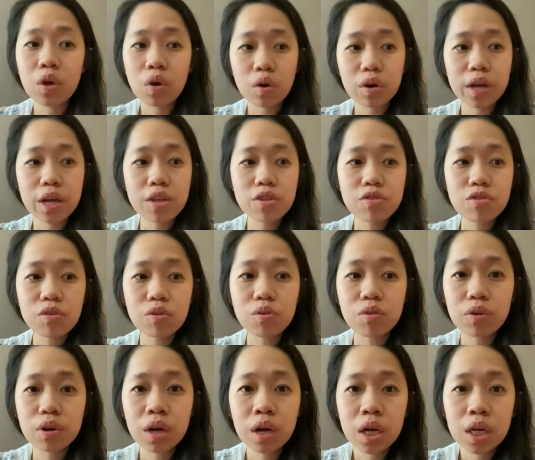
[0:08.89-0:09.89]
Okay,
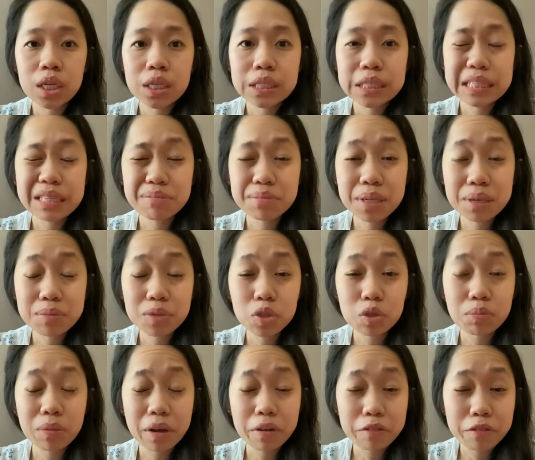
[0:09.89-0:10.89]
so sometimes
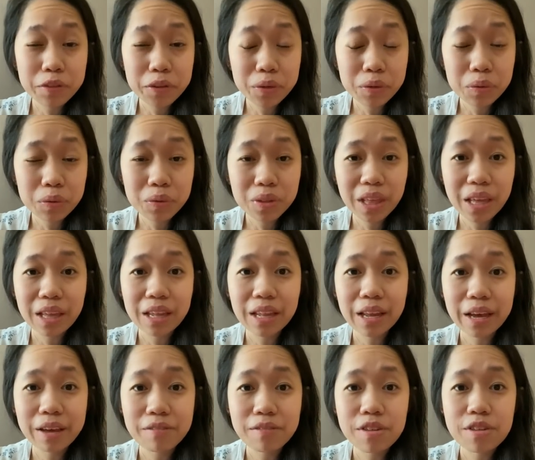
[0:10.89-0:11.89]
you might feel that
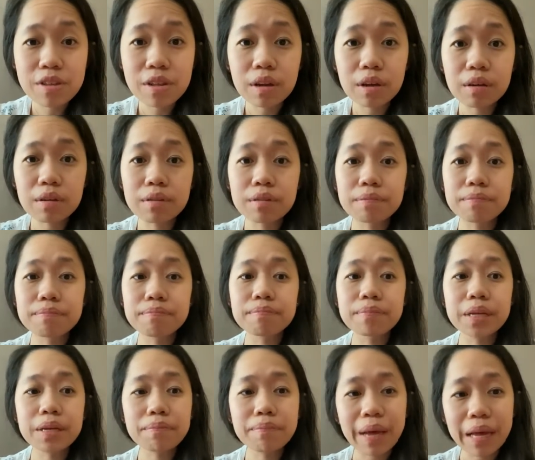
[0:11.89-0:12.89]
life is a
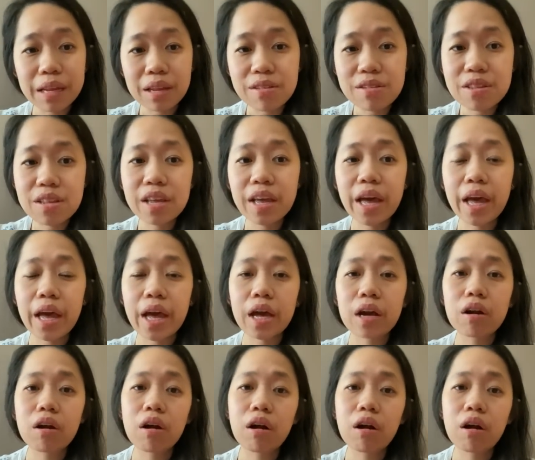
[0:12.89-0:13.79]
big balancing act,